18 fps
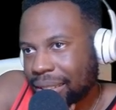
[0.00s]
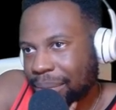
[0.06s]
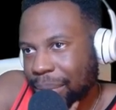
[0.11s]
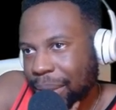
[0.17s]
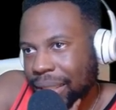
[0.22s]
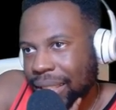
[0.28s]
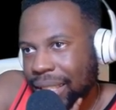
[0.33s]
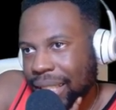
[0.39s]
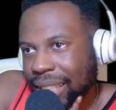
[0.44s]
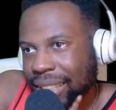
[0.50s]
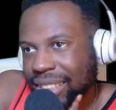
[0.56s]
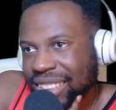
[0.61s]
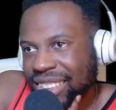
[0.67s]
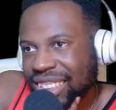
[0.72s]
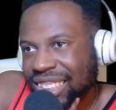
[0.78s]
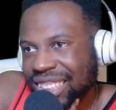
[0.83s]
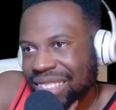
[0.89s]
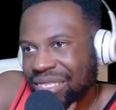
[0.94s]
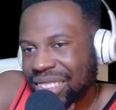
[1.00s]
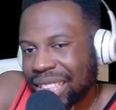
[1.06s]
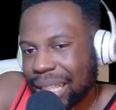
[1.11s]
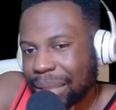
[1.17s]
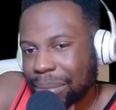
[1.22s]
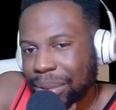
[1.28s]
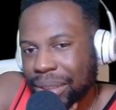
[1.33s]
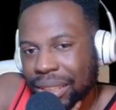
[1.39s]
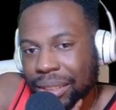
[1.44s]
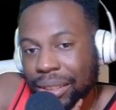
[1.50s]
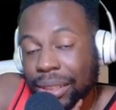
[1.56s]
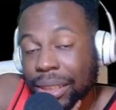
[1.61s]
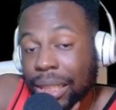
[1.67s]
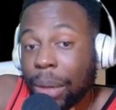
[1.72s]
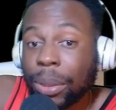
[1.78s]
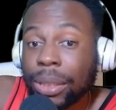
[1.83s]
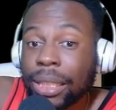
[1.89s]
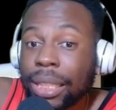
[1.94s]
I'll pick the Nuggets in a seven-game
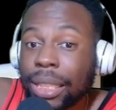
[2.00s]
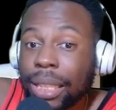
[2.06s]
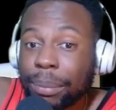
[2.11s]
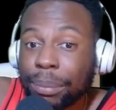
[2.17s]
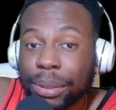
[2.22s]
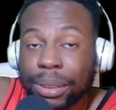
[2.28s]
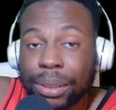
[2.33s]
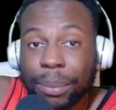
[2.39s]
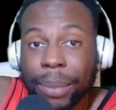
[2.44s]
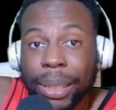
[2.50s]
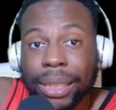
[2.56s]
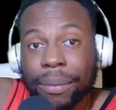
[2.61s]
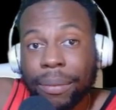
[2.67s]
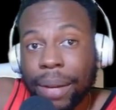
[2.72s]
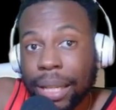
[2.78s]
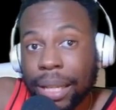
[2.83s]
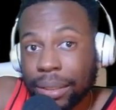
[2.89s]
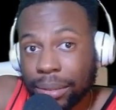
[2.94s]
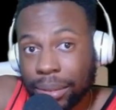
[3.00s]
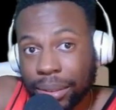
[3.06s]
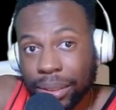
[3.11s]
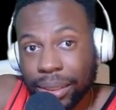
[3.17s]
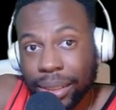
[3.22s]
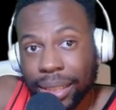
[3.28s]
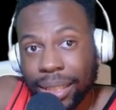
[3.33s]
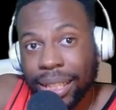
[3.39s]
series. I want the Clippers to make the finals.